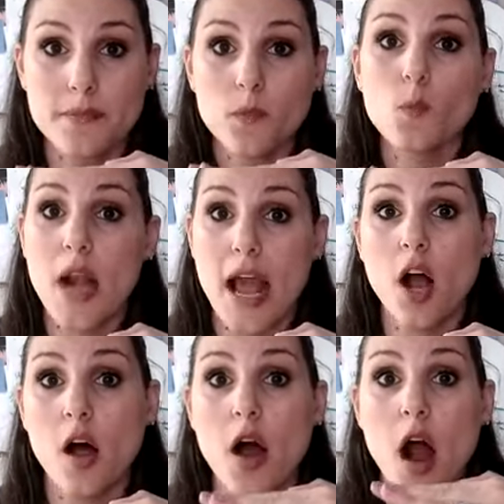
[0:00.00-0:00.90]
what I
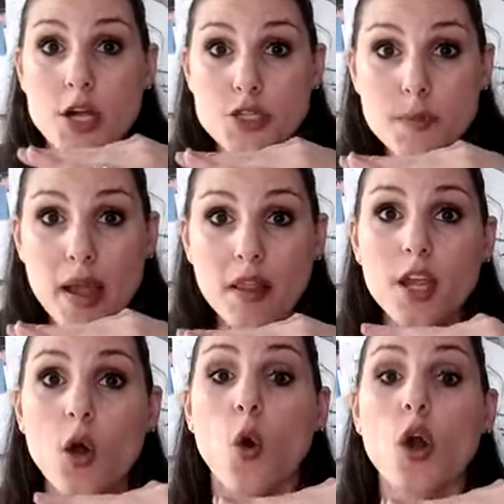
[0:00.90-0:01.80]
call the underbelly
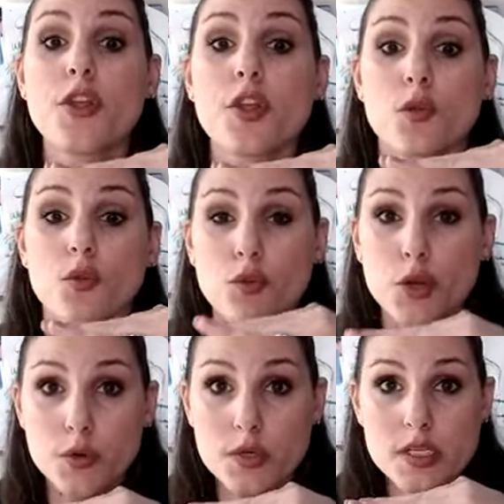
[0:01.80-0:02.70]
or the
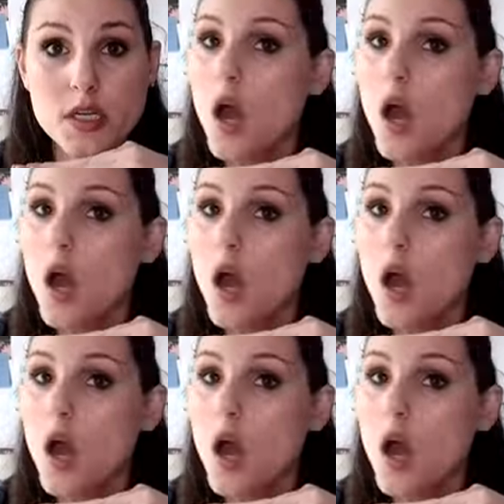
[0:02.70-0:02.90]
root.